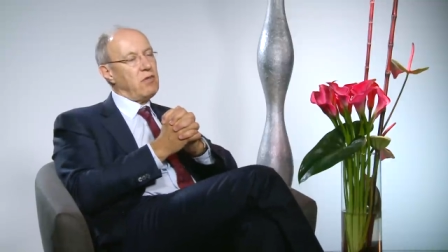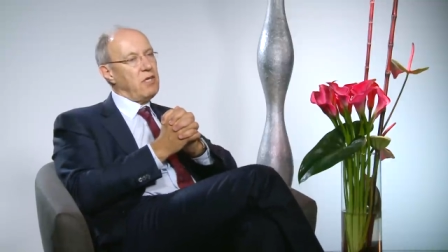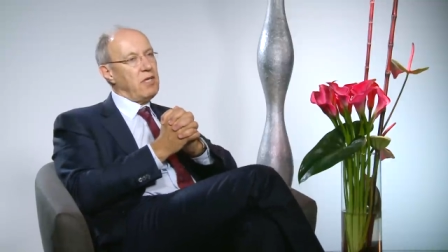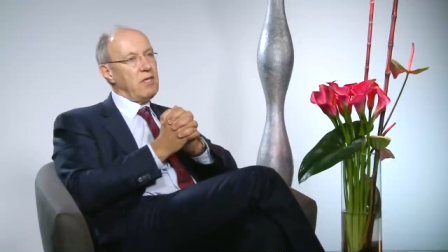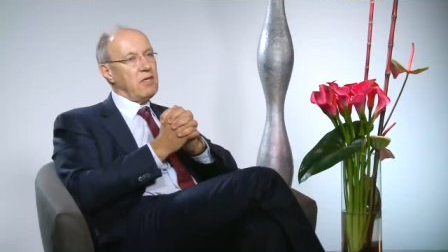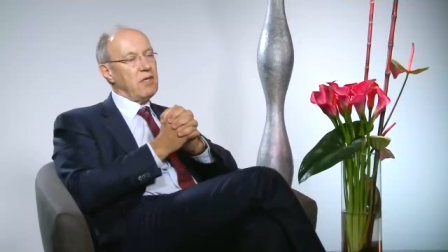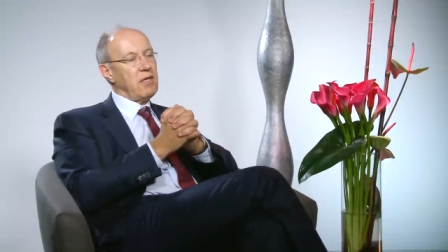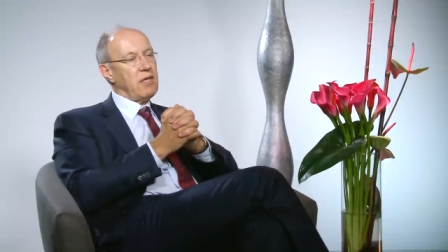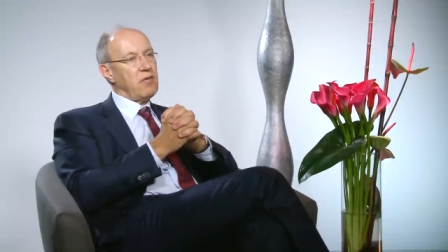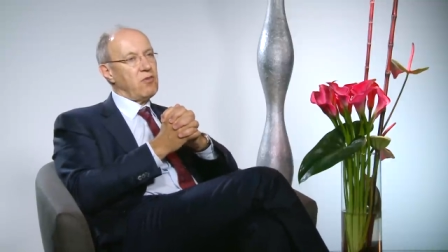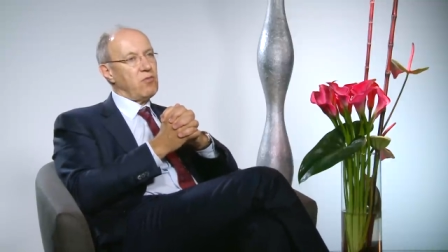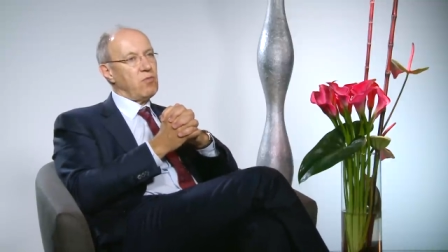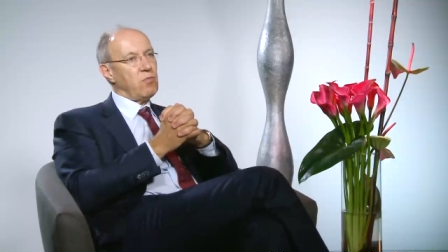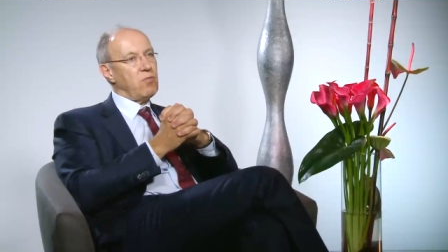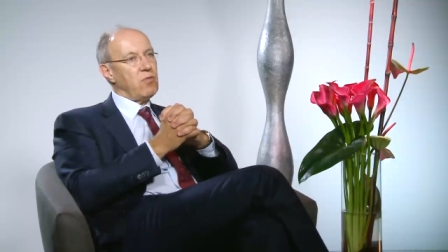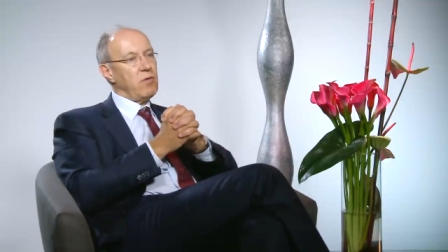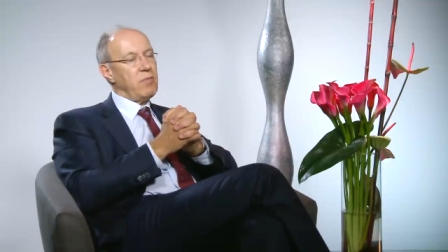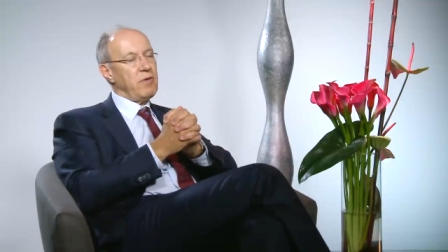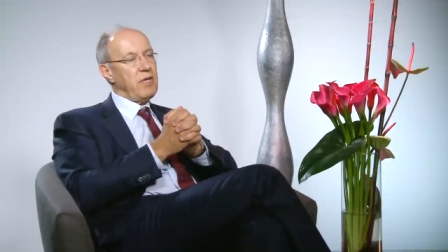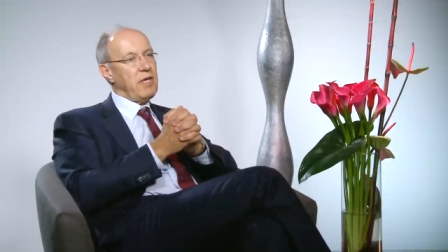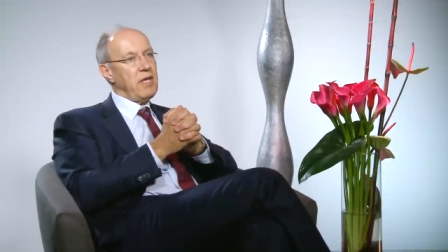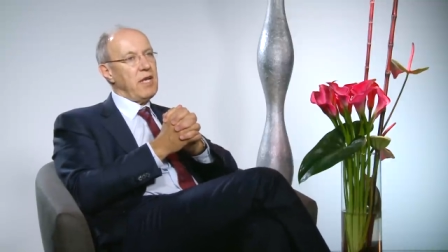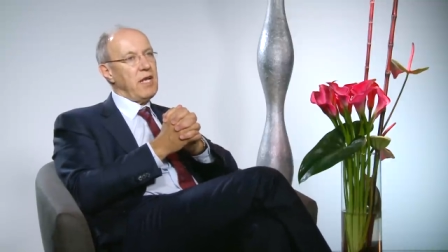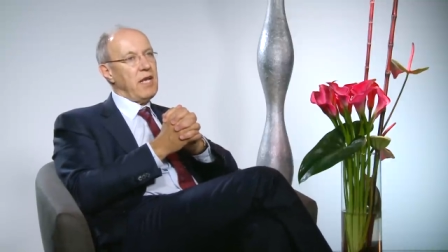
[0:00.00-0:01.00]
Intellectual
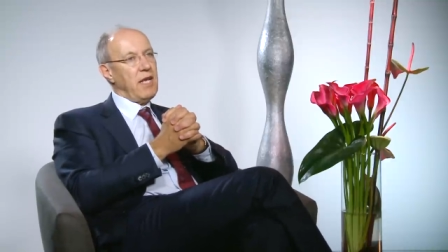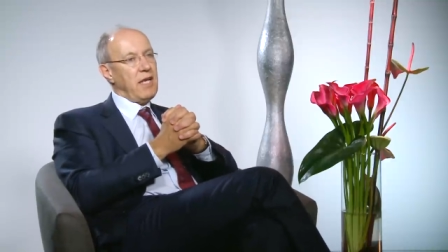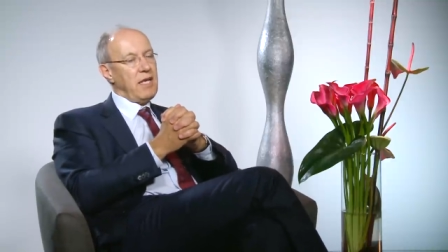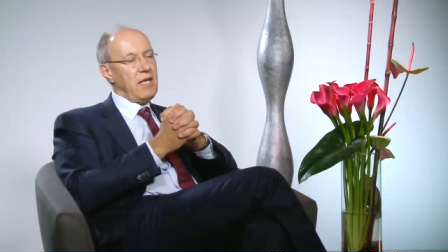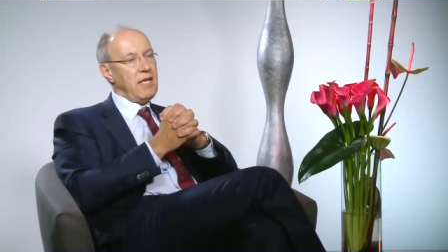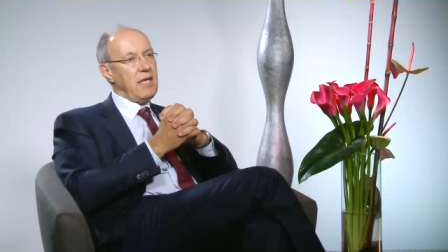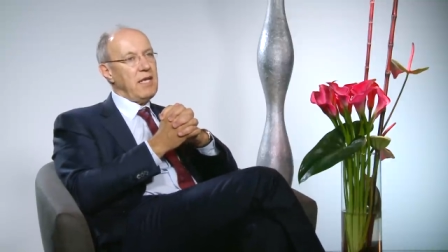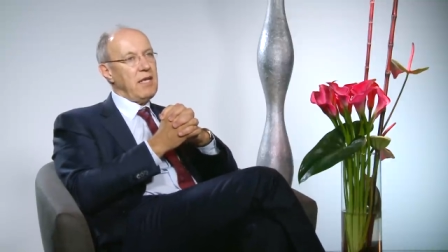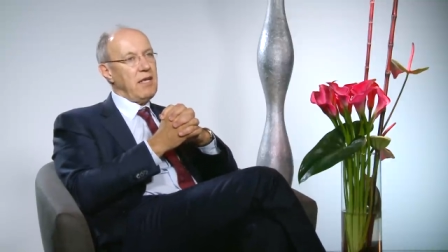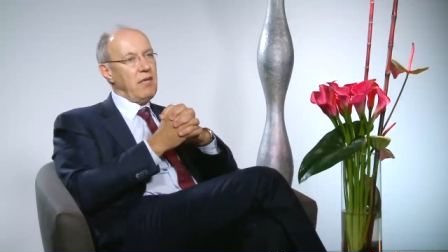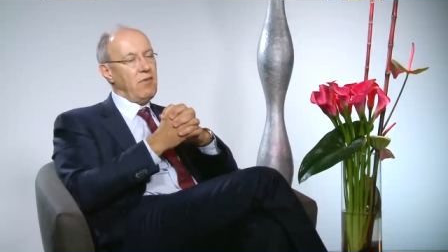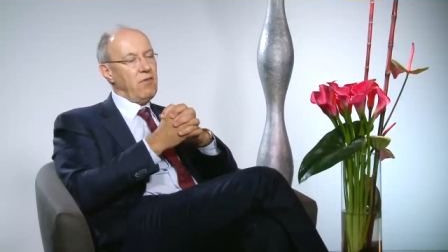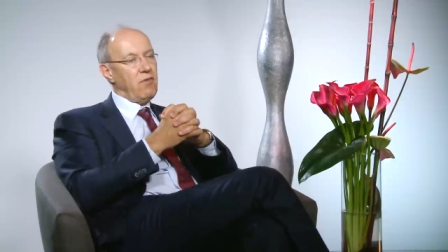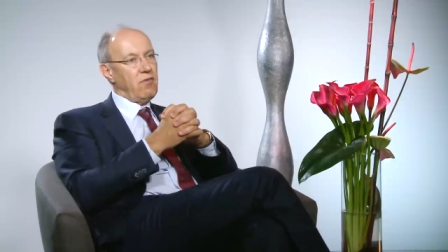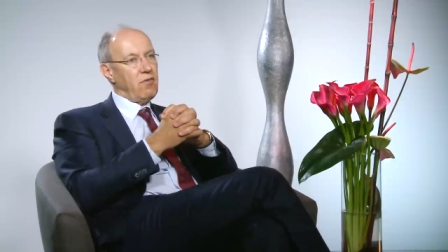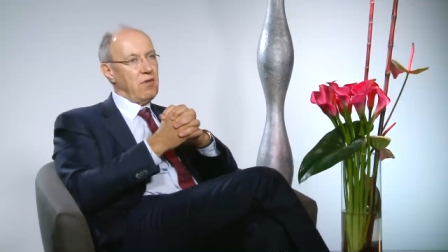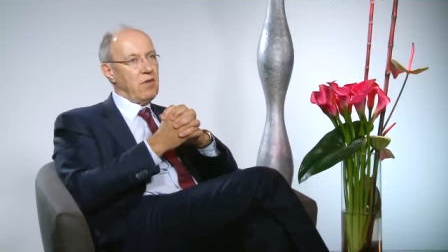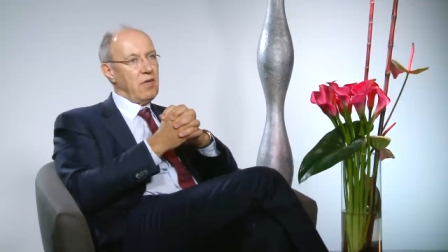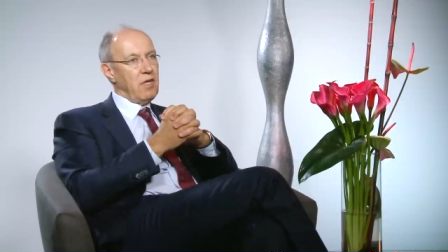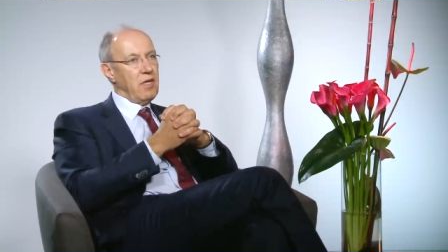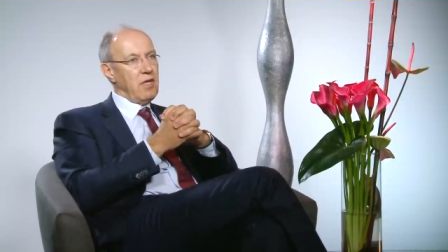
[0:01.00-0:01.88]
Property Day is